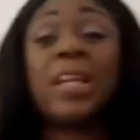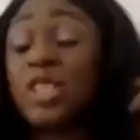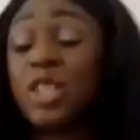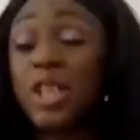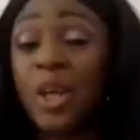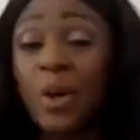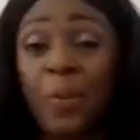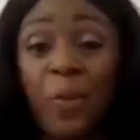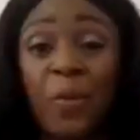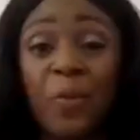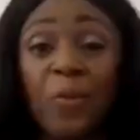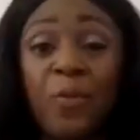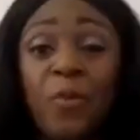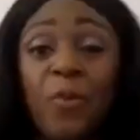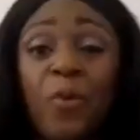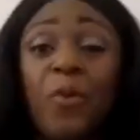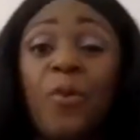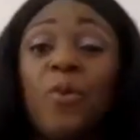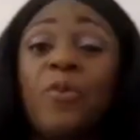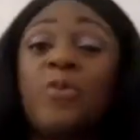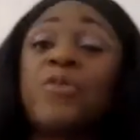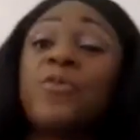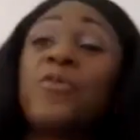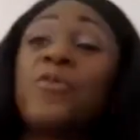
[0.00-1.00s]
so on
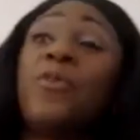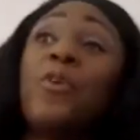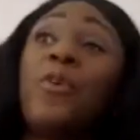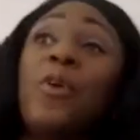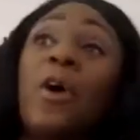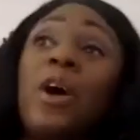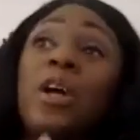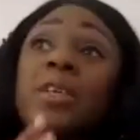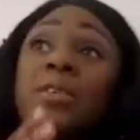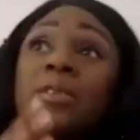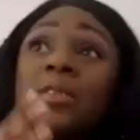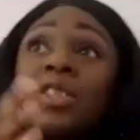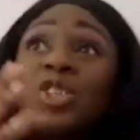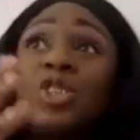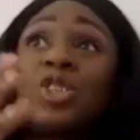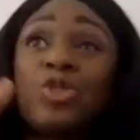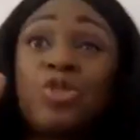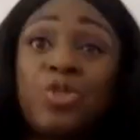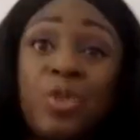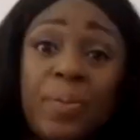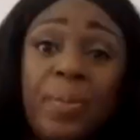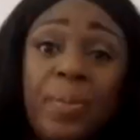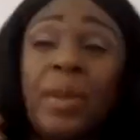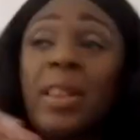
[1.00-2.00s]
forth for a
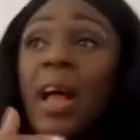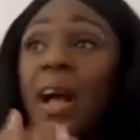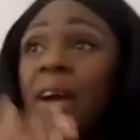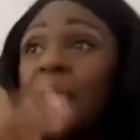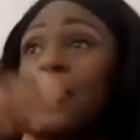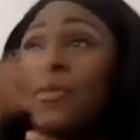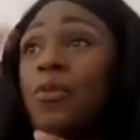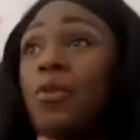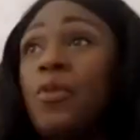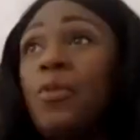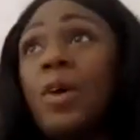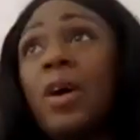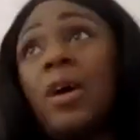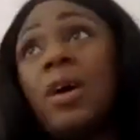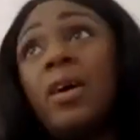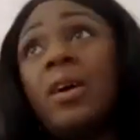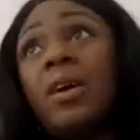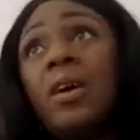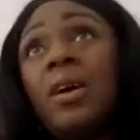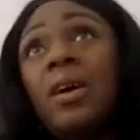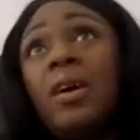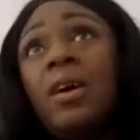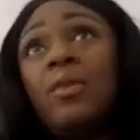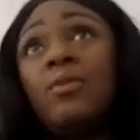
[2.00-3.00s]
for a
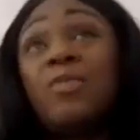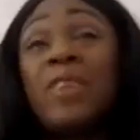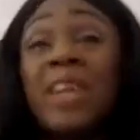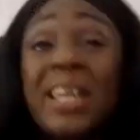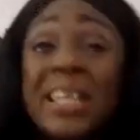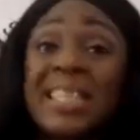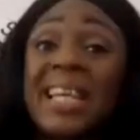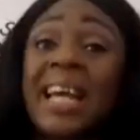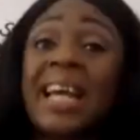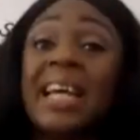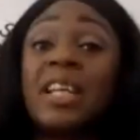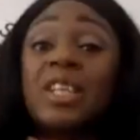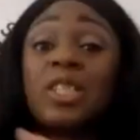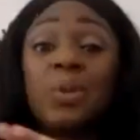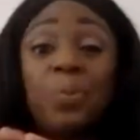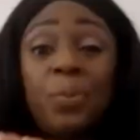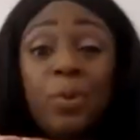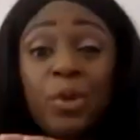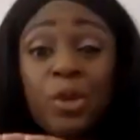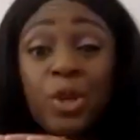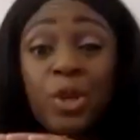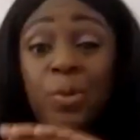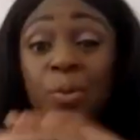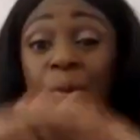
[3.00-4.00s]
retailer to
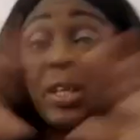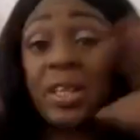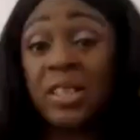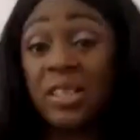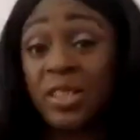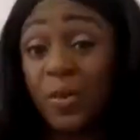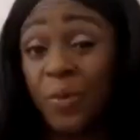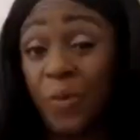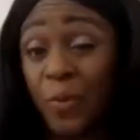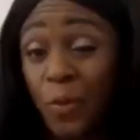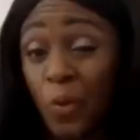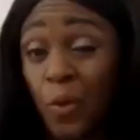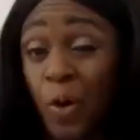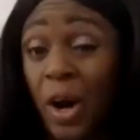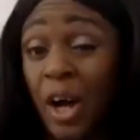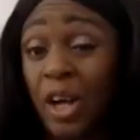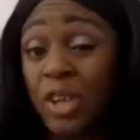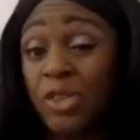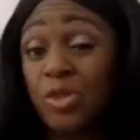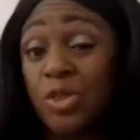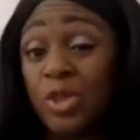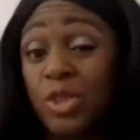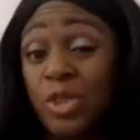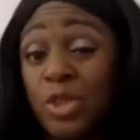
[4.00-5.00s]
put you into
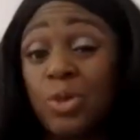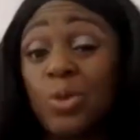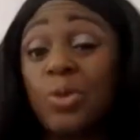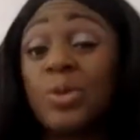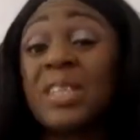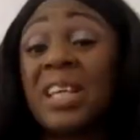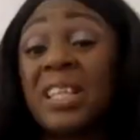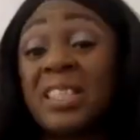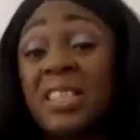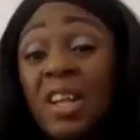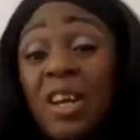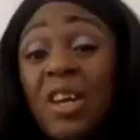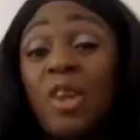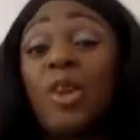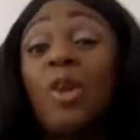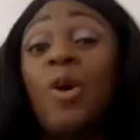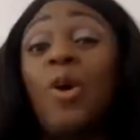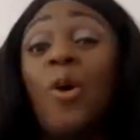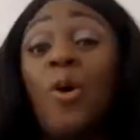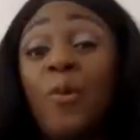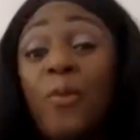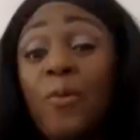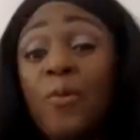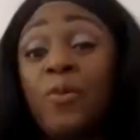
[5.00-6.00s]
400 stores. That's a
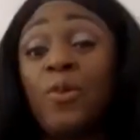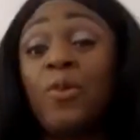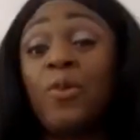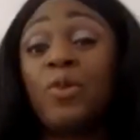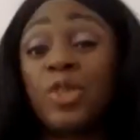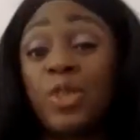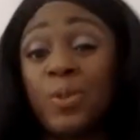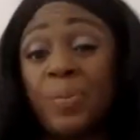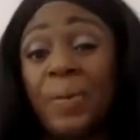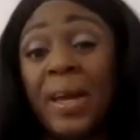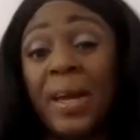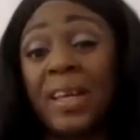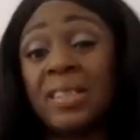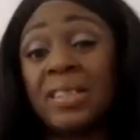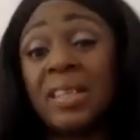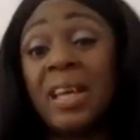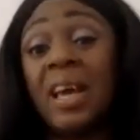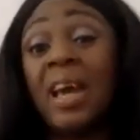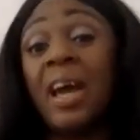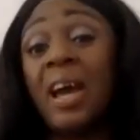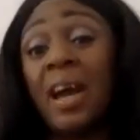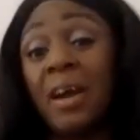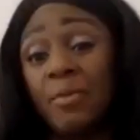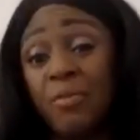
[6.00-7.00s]
lot of floor space
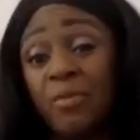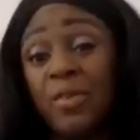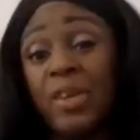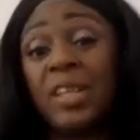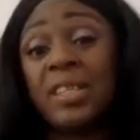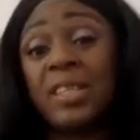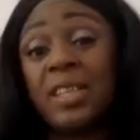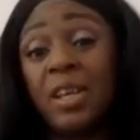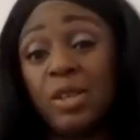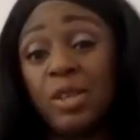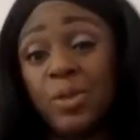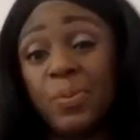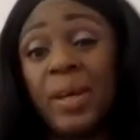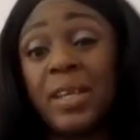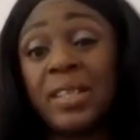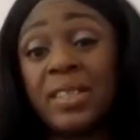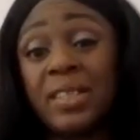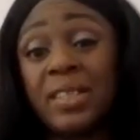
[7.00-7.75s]
and retail space